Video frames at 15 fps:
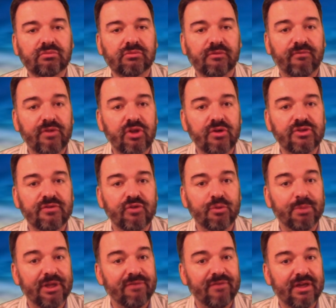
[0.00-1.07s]
For those of you who
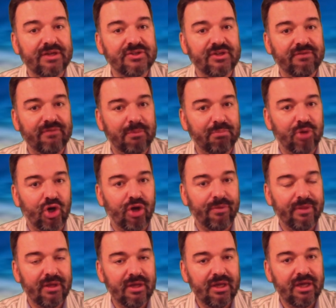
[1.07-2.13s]
play fantasy
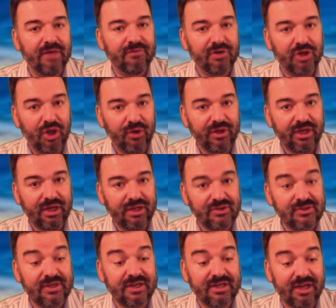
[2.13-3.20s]
football, if you're going
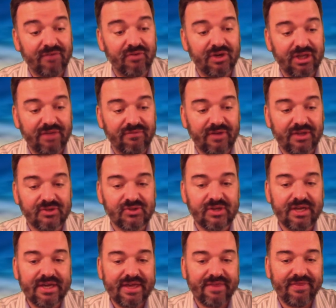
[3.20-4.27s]
against that Denver defense,
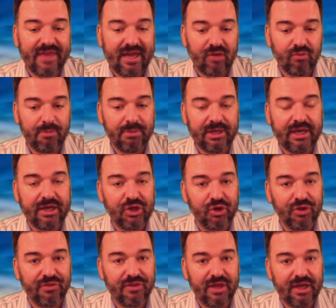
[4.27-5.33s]
that would be a
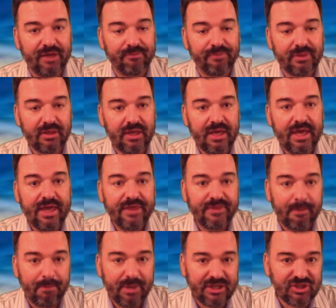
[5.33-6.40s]
good thing.
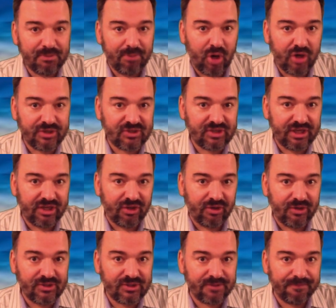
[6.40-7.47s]
The Pittsburgh
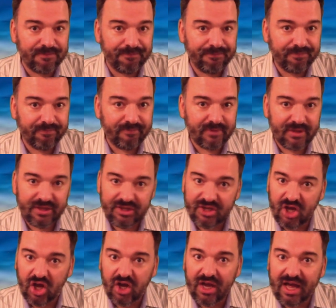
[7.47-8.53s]
Steelers,
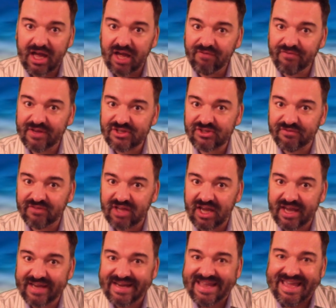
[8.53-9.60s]
young offensive
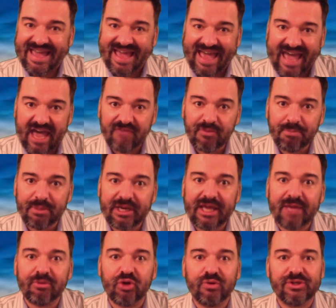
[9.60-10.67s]
line, haven't been
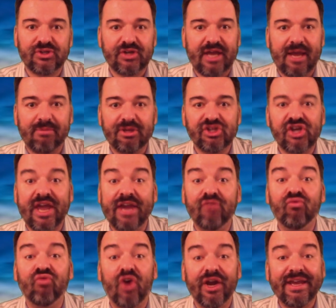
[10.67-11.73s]
able to establish a
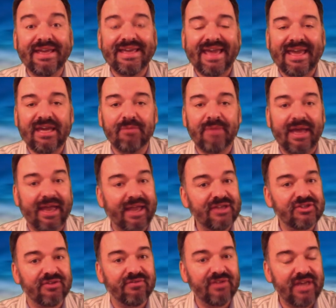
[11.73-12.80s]
running game as
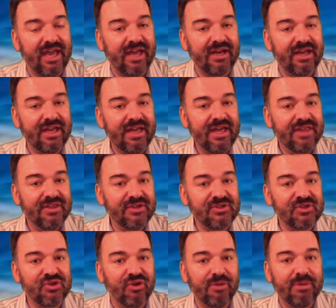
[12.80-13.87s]
of yet. This
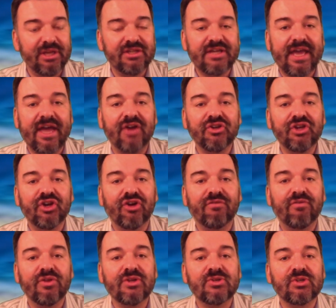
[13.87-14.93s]
is going to be a down year
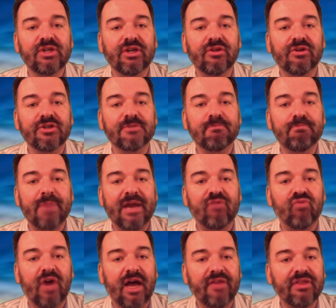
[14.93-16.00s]
for the Steelers. Ben
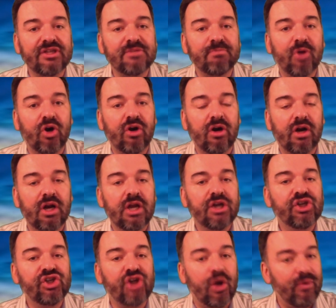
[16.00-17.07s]
Roethlisberger
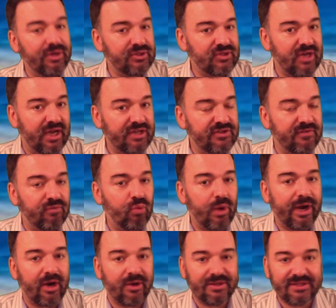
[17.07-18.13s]
showing signs of
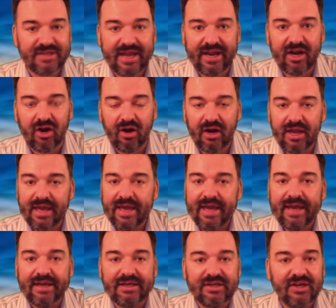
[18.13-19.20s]
wear and tear.
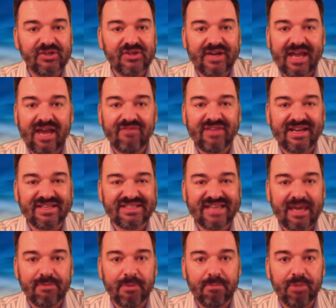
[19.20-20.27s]
He doesn't have that
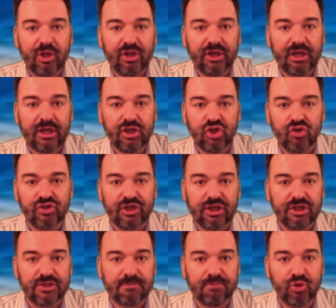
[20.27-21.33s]
escapability using
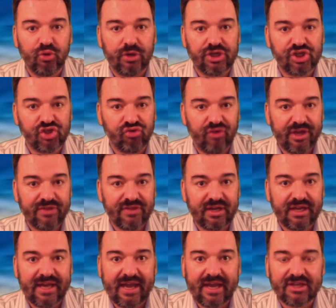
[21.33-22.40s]
his pure strength that he
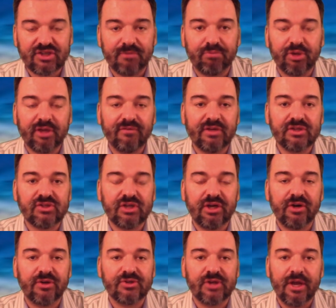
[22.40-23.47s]
has in previous
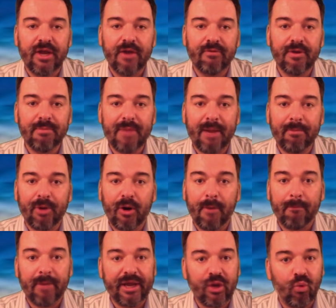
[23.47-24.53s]
years. Remember,
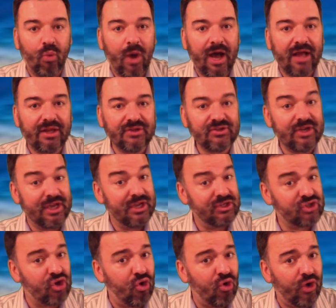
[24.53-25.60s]
Mike Wallace is
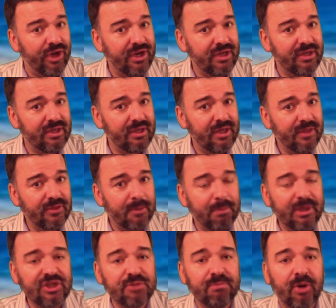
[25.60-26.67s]
gone. The
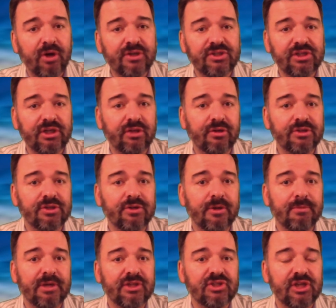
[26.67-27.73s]
Pittsburgh Steelers are going
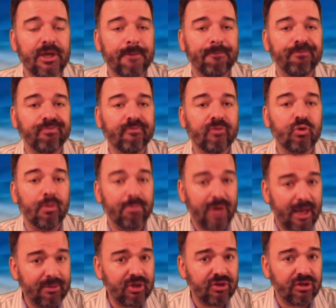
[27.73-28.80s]
to be a team we're
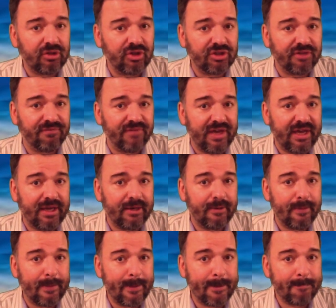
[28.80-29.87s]
probably going to look to fade.
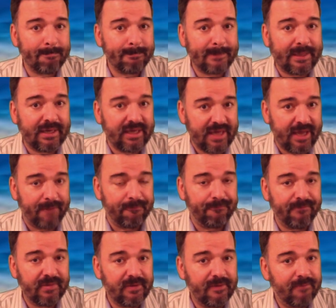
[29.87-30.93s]
And again,
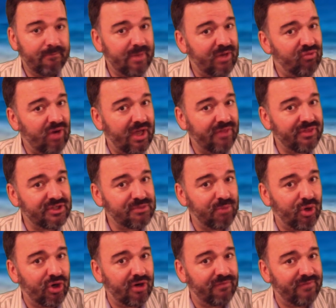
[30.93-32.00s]
Ben
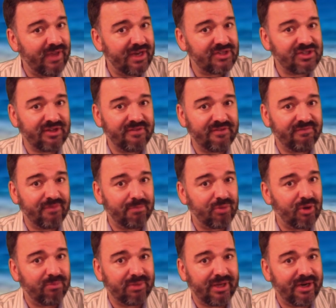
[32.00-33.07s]
Roethlisberger, fantasy football
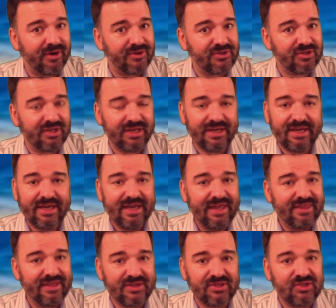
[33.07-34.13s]
players,
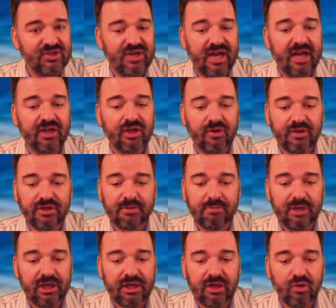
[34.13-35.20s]
this is not going to
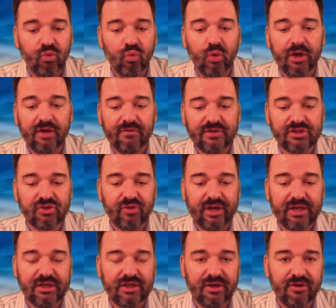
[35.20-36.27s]
be one of his great
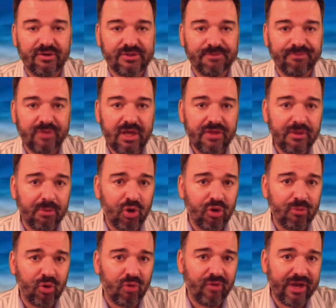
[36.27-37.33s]
years. The
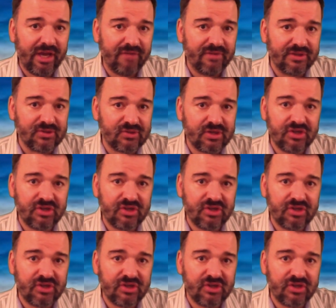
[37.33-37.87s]
Baltimore Ravens.